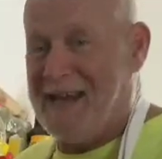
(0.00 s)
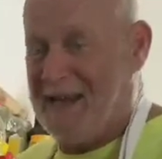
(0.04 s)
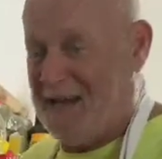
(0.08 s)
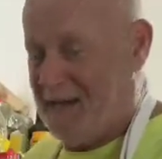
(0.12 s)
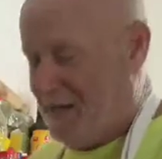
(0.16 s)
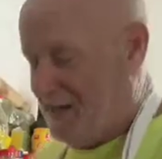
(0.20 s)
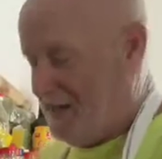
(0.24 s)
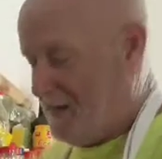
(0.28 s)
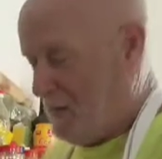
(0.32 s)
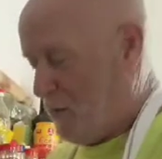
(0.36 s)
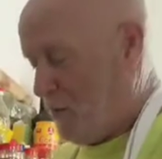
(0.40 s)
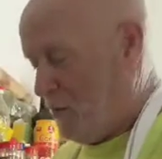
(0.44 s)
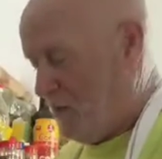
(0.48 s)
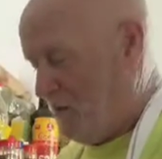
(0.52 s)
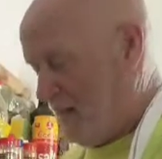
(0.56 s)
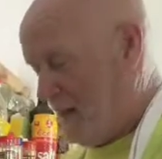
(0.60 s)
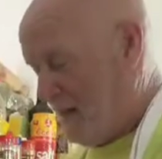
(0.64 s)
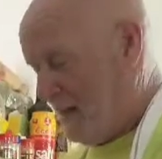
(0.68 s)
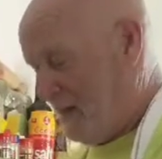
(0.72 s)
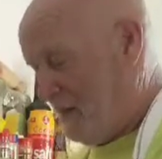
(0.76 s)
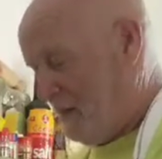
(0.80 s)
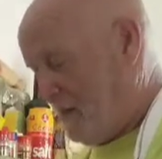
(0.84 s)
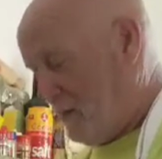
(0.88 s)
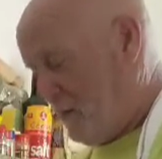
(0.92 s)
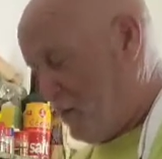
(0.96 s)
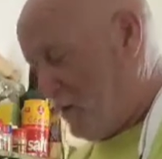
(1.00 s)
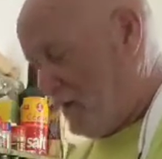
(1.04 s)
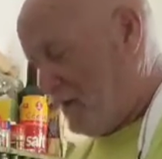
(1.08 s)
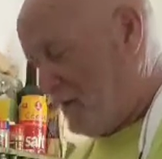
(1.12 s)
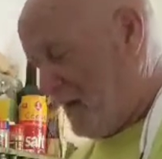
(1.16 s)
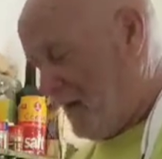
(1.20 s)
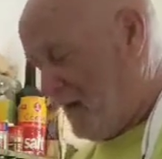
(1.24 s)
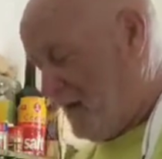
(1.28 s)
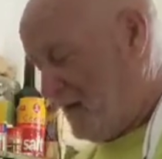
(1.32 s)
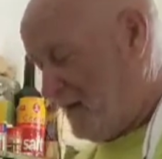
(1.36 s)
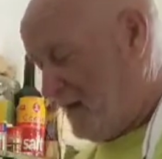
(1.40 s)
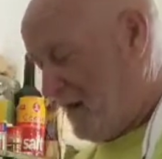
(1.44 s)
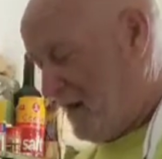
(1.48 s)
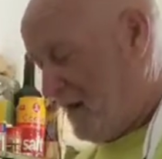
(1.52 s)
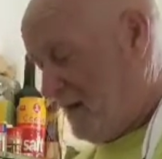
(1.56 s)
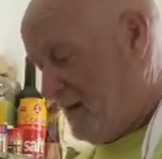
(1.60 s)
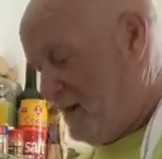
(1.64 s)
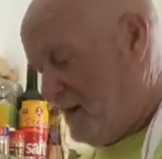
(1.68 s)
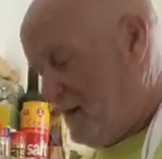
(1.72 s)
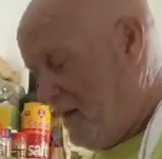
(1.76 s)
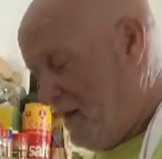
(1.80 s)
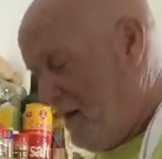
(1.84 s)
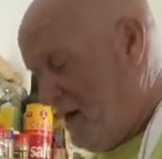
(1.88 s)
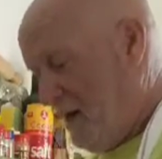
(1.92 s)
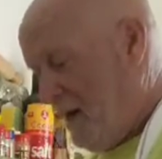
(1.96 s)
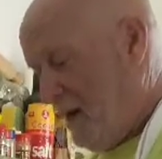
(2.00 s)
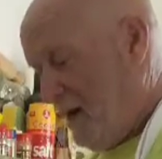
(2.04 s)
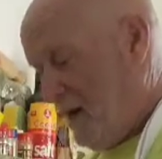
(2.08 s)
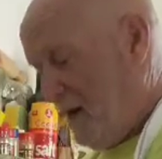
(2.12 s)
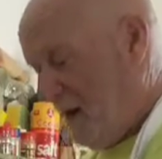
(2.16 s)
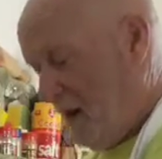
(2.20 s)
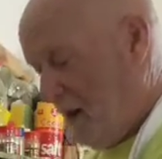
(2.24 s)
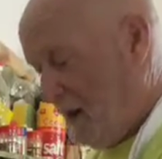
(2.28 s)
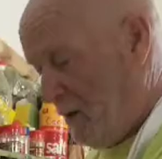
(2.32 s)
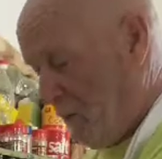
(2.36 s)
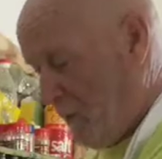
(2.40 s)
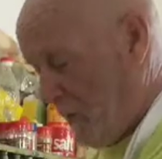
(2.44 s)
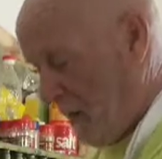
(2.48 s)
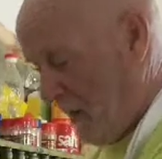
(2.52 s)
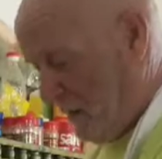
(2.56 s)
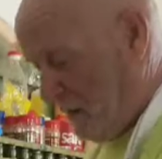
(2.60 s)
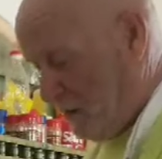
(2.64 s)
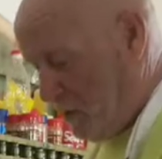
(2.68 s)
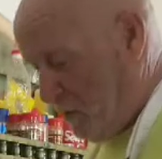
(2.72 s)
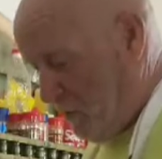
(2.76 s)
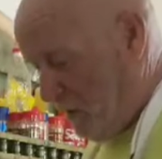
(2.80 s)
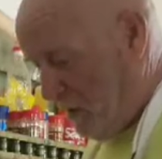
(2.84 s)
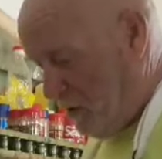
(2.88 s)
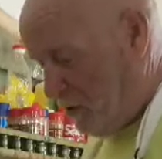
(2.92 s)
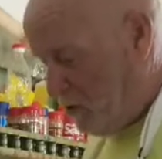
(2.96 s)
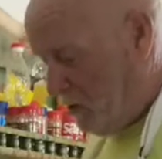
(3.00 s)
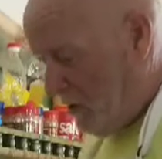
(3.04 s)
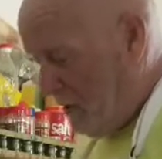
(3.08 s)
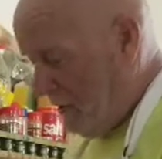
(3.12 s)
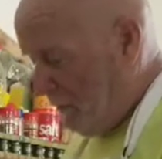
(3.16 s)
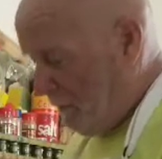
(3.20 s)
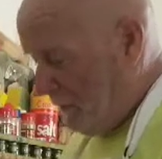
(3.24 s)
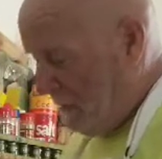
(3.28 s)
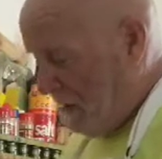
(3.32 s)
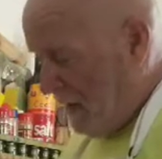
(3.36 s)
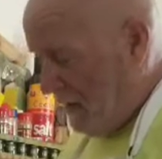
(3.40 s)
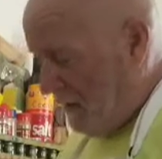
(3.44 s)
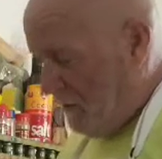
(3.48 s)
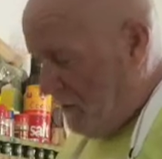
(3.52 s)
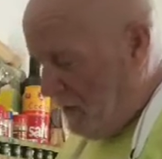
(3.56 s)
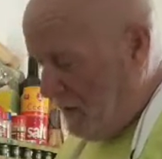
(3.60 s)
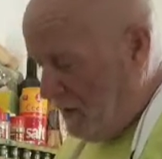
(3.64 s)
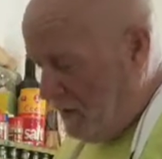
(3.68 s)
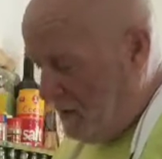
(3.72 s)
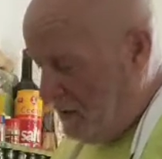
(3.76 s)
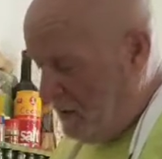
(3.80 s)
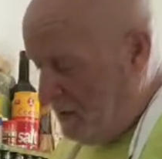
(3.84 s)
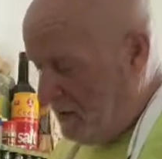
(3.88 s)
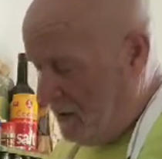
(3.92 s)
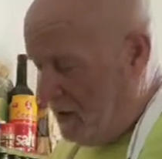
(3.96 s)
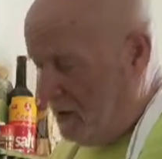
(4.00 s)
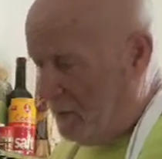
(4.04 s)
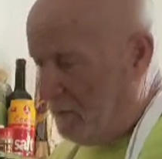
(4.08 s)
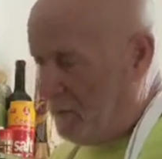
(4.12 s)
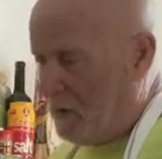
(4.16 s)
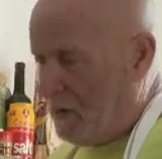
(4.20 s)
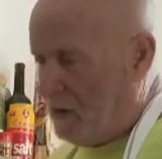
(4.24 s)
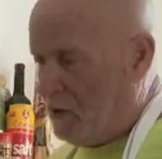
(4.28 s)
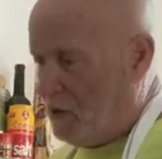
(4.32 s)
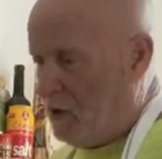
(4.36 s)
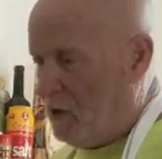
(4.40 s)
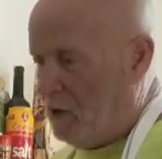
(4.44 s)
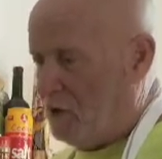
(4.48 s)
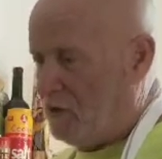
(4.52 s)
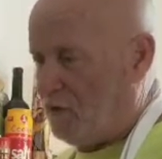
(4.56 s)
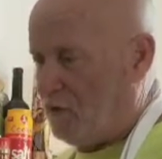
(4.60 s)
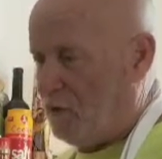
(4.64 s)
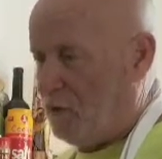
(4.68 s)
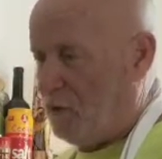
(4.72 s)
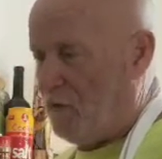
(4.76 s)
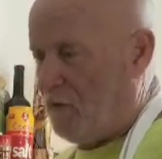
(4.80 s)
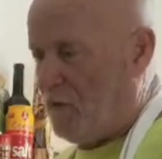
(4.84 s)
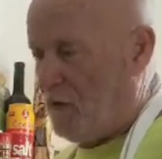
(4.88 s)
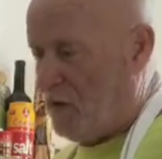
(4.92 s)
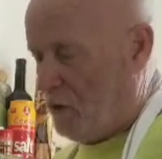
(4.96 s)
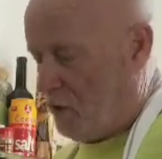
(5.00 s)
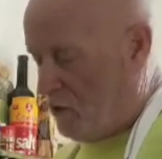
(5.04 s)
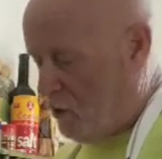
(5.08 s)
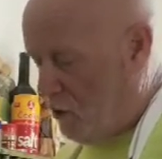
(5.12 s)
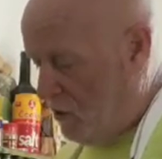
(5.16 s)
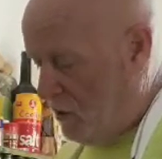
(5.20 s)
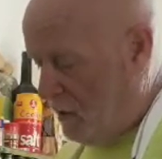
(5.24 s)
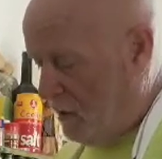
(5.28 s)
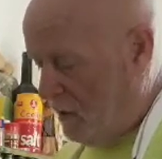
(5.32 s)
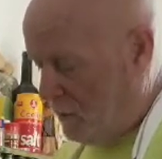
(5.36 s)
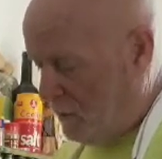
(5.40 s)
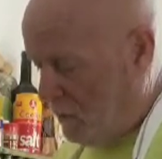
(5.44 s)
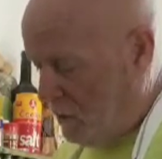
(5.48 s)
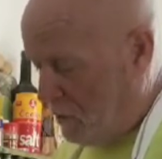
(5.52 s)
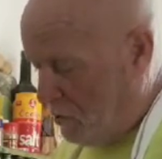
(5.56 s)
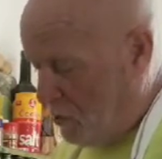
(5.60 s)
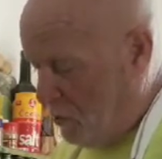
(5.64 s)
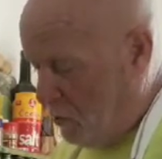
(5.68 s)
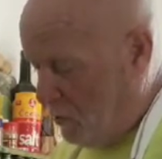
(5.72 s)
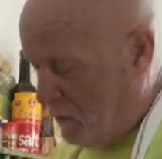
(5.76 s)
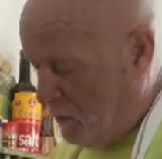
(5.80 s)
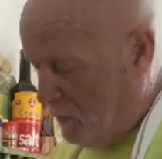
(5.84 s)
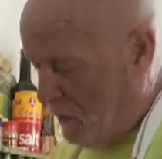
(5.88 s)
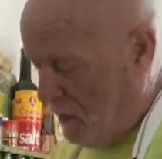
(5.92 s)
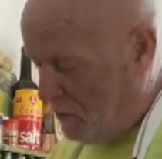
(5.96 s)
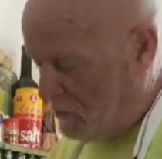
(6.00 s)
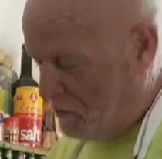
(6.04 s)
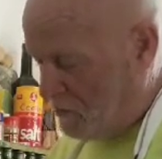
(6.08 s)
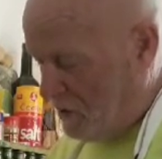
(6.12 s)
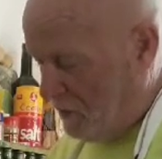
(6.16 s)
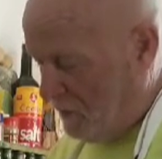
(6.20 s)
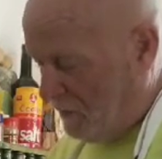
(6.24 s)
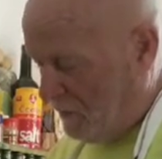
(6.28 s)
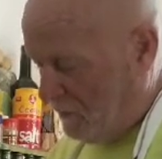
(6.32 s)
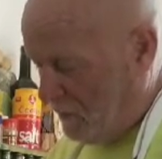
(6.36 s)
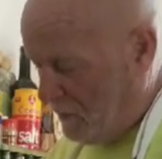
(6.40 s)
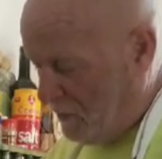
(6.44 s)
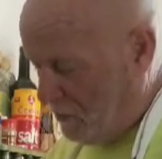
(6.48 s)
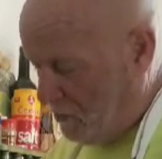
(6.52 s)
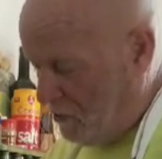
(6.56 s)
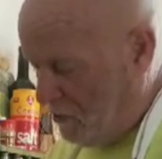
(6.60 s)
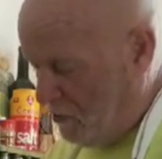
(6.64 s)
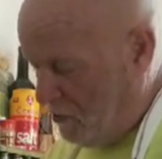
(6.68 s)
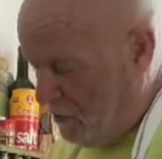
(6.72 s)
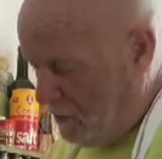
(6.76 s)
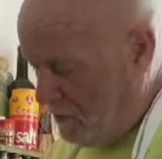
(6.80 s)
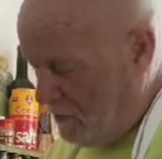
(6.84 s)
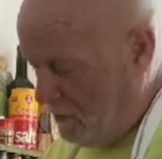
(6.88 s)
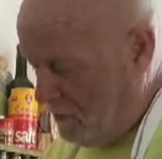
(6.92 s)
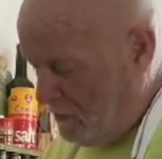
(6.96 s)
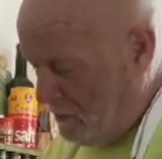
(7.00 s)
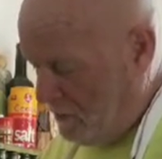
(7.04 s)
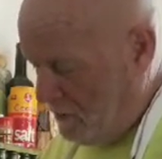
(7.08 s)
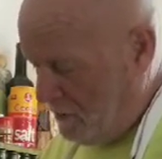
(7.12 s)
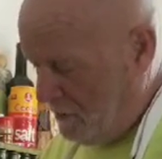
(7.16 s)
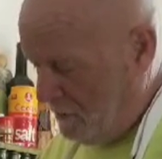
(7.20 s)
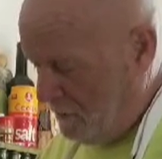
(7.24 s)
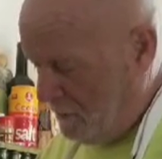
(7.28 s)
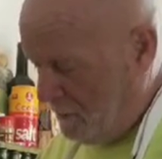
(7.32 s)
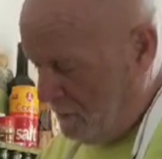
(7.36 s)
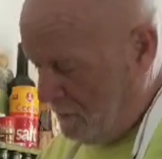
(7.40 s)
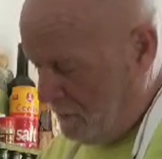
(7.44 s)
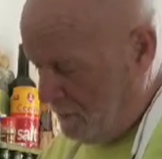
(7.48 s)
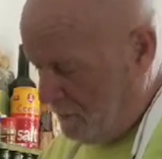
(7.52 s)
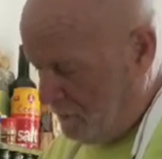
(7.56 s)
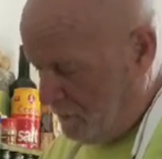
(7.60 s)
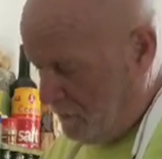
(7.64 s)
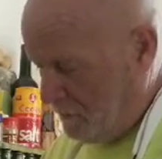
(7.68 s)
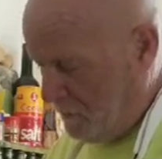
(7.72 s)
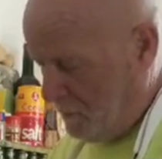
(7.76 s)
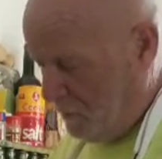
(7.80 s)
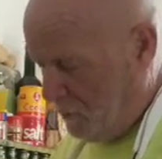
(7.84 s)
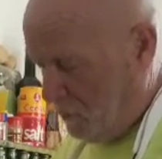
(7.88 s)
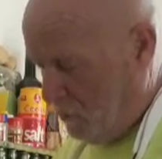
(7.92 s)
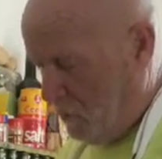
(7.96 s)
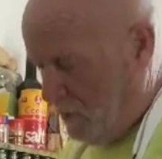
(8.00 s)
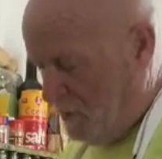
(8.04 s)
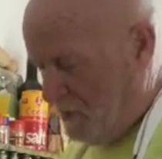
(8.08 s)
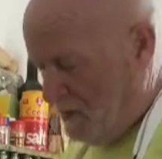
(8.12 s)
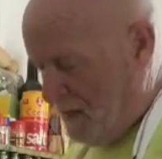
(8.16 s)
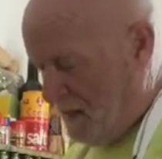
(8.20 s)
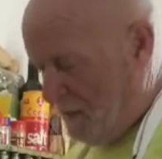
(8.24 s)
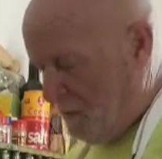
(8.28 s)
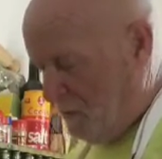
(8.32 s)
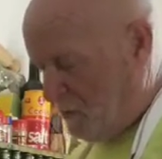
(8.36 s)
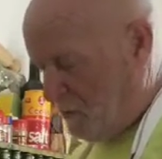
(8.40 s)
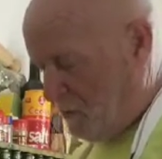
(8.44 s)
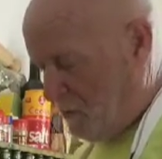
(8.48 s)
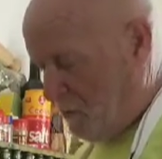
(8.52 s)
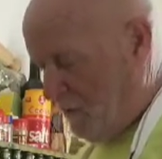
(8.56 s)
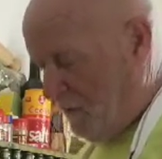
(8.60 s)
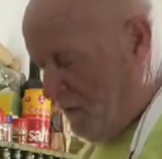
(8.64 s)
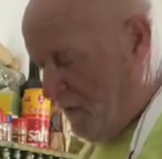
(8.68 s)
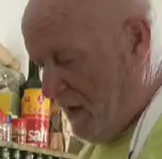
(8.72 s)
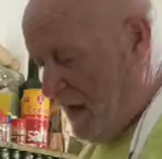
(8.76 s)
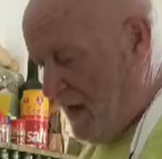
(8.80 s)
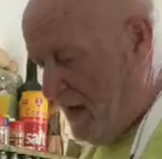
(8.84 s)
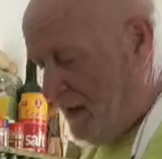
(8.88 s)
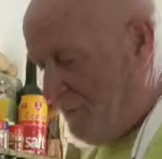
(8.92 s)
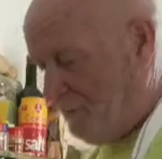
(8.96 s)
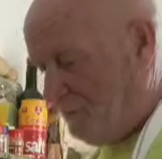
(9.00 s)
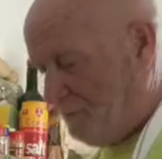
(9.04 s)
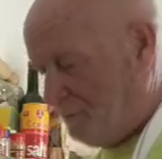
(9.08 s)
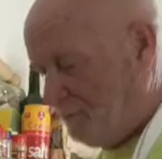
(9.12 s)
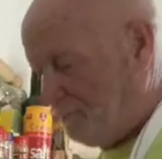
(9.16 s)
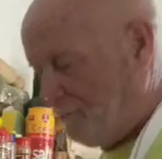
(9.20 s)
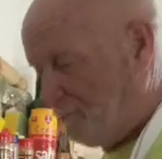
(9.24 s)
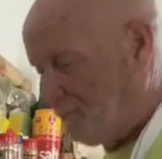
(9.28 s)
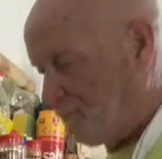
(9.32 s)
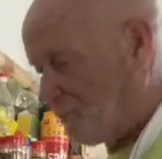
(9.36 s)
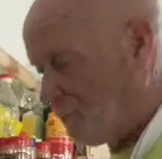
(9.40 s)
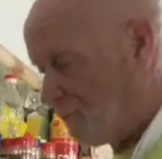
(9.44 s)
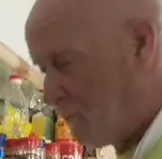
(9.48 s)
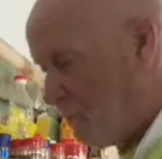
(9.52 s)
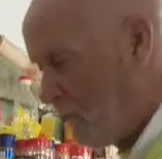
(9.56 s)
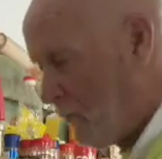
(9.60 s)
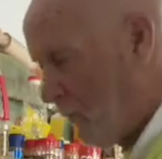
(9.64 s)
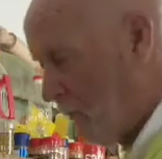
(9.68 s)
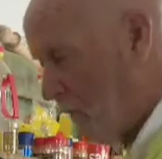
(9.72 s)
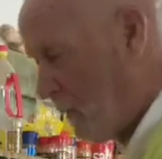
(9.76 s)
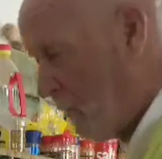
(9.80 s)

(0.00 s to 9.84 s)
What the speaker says: Baking is a precise science. I don't bake too much. And then it calls for a vinegar. I'm going to go with balsamic vinegar. 1 tablespoon of that.